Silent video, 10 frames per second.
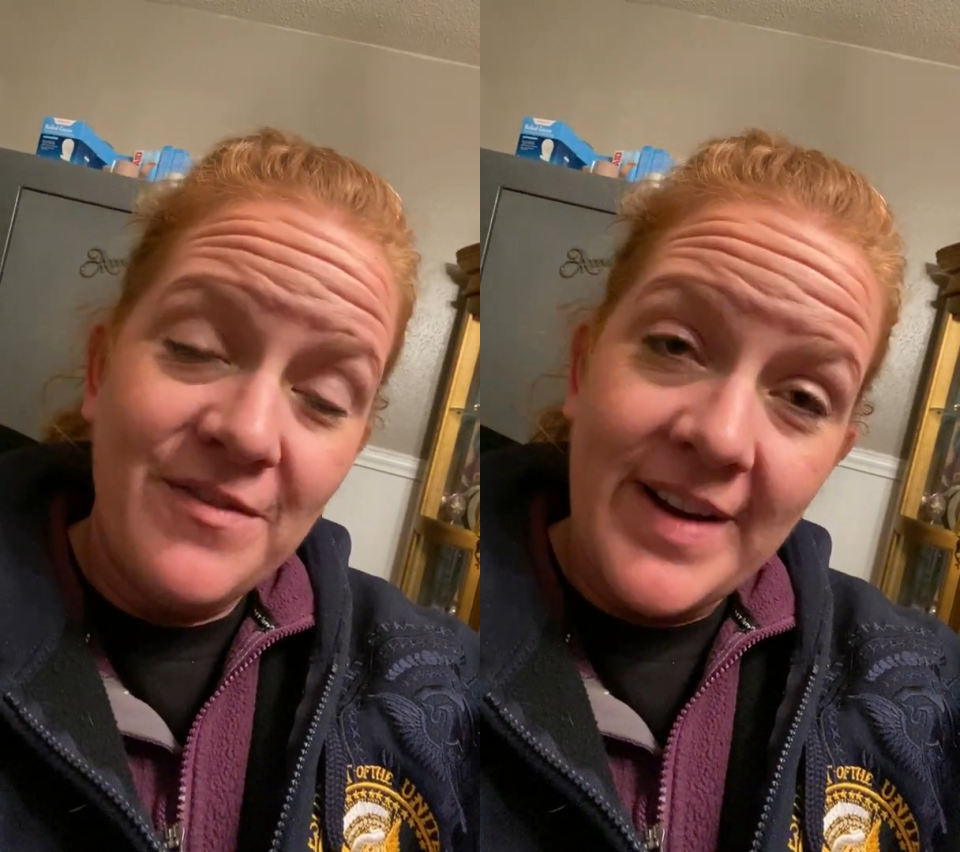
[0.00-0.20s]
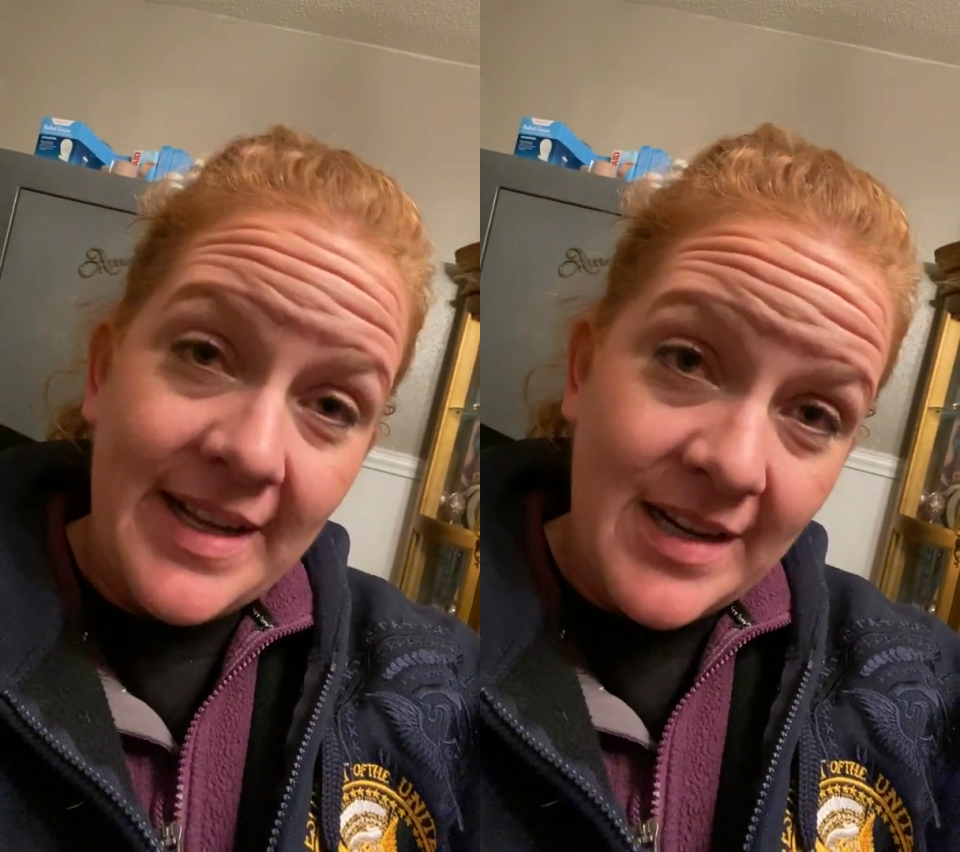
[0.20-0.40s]

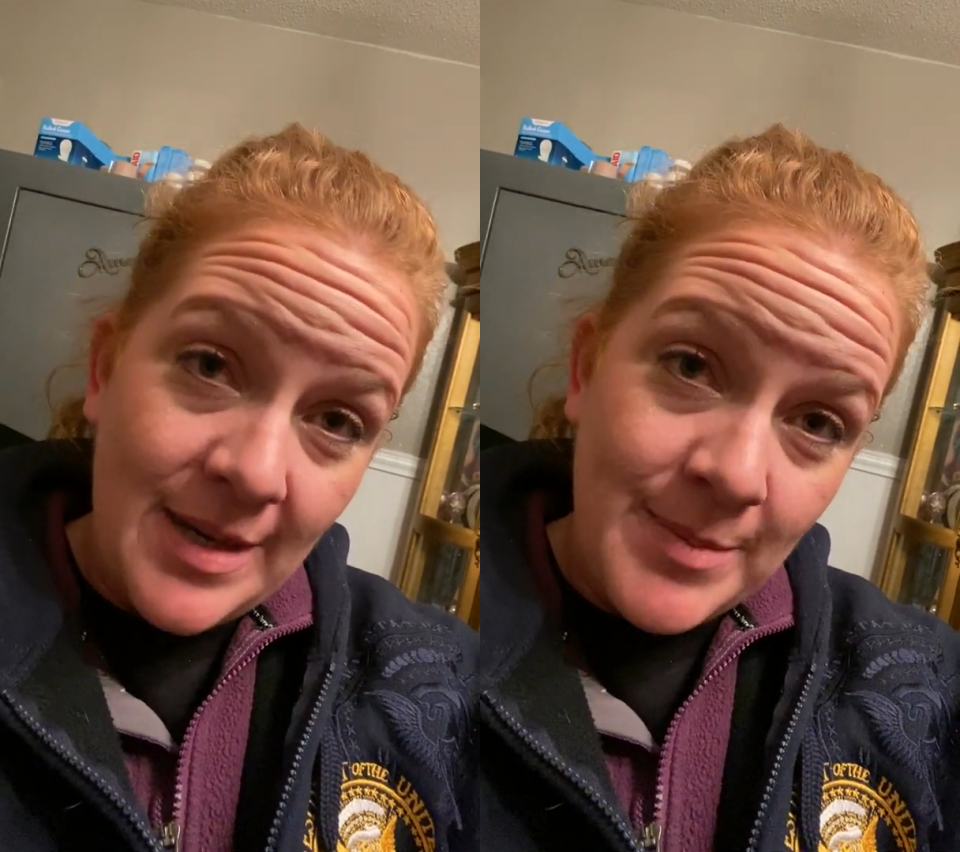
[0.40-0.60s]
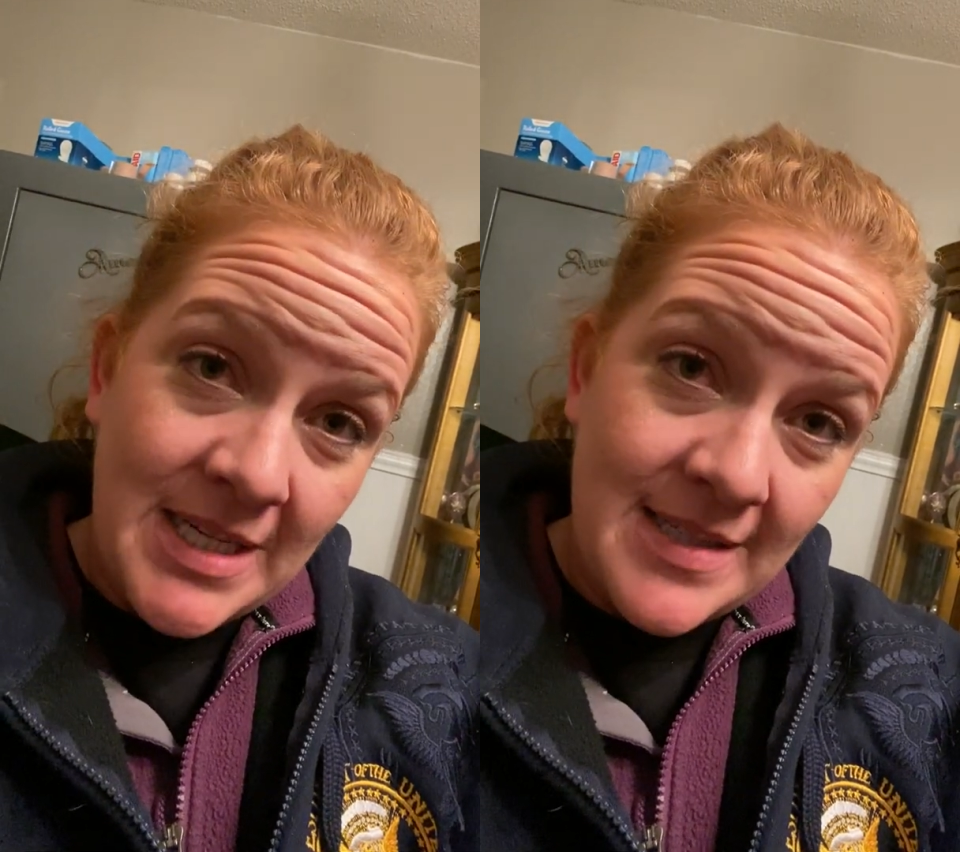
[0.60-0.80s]
fighting
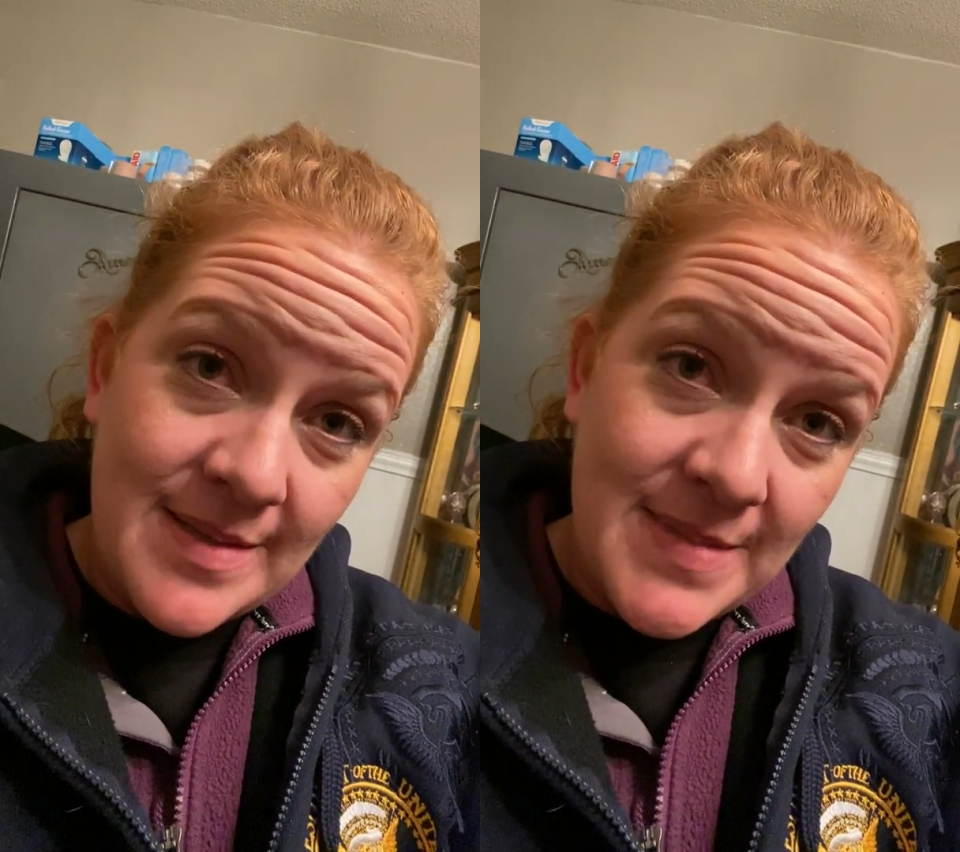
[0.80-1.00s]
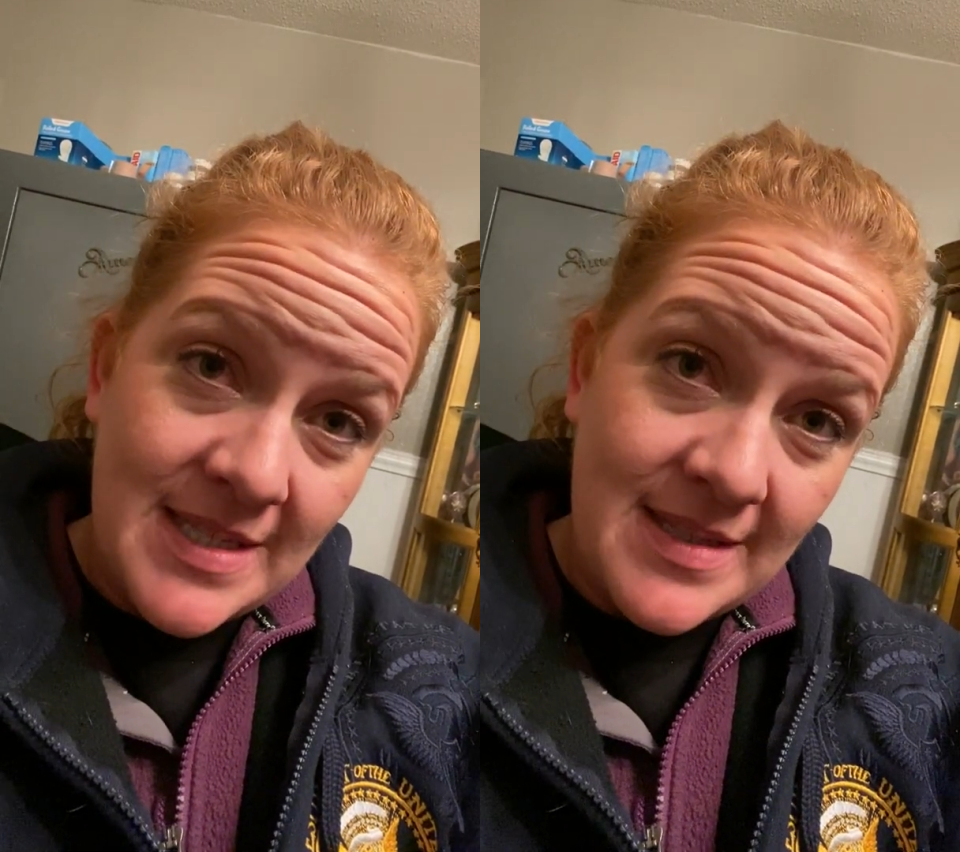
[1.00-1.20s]

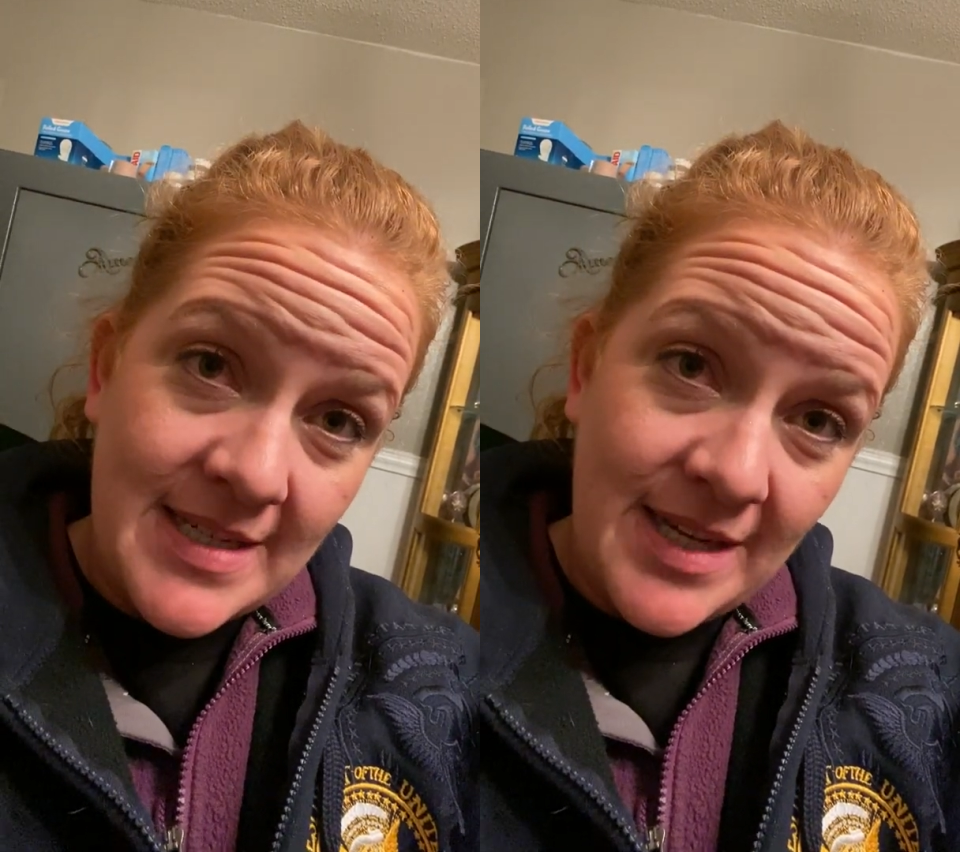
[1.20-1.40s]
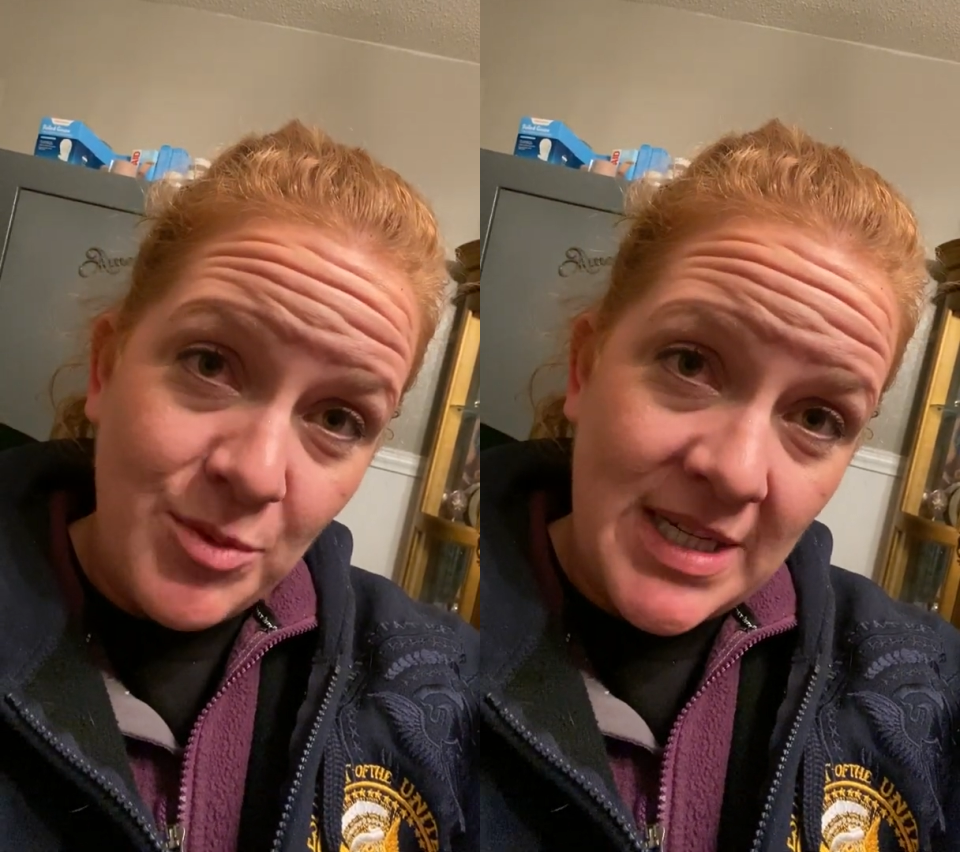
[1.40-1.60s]
communism since
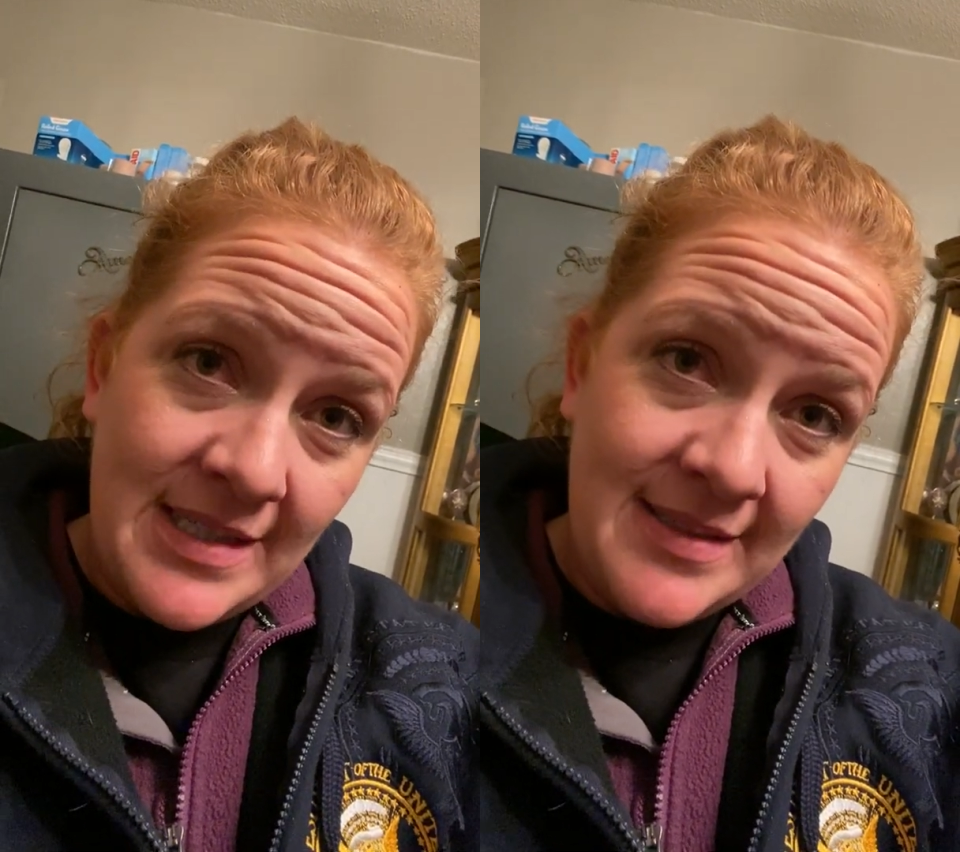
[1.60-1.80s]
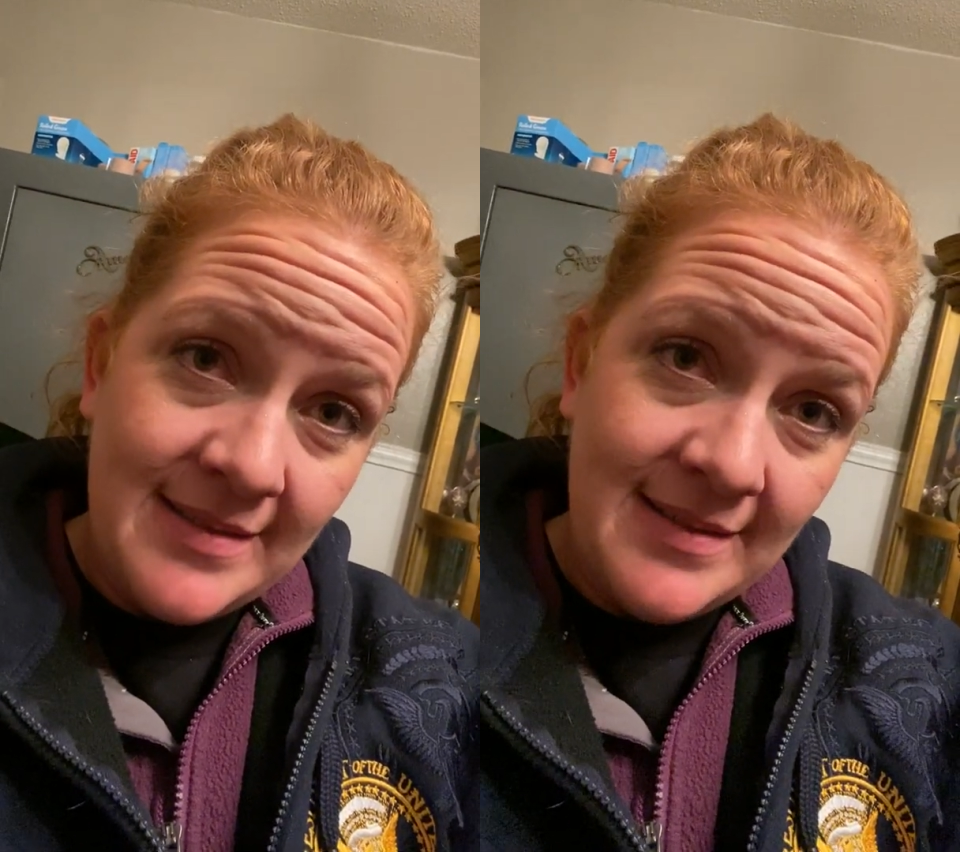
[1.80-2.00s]
day one.